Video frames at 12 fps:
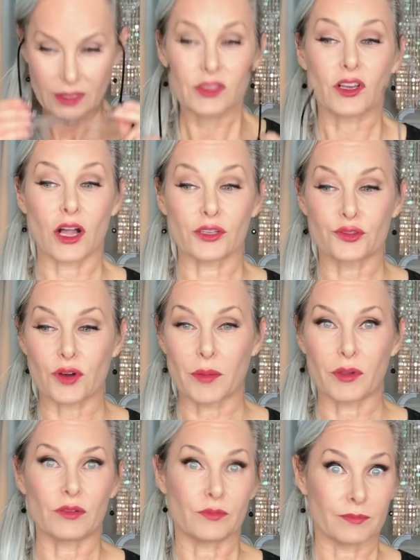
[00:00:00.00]
It's called
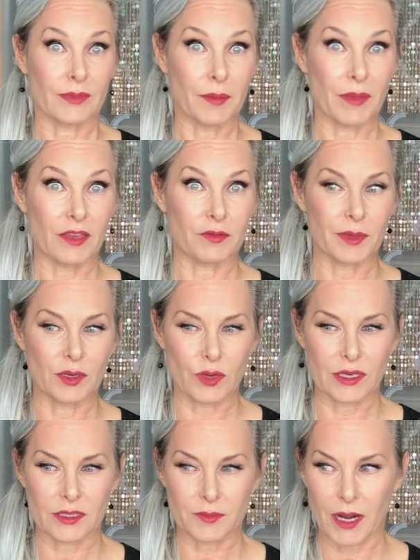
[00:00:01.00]
Trouble. That may have been
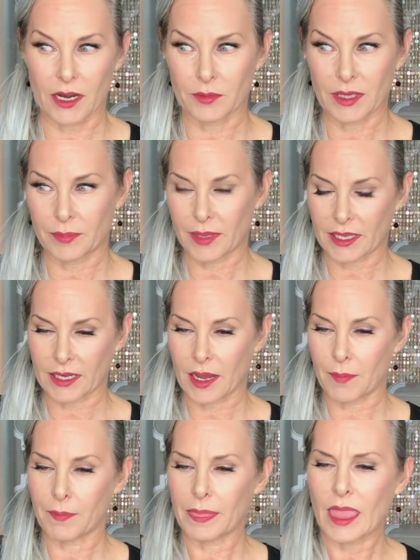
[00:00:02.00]
what inspired me to pick it
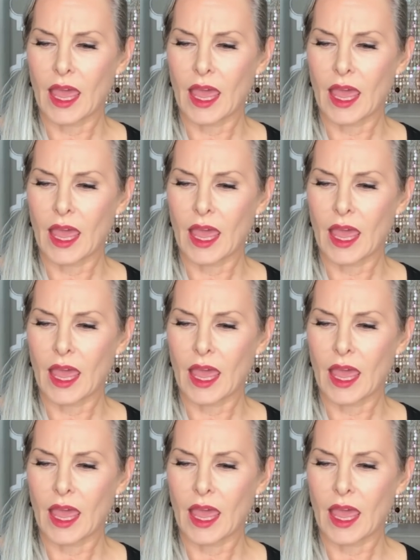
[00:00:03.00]
up.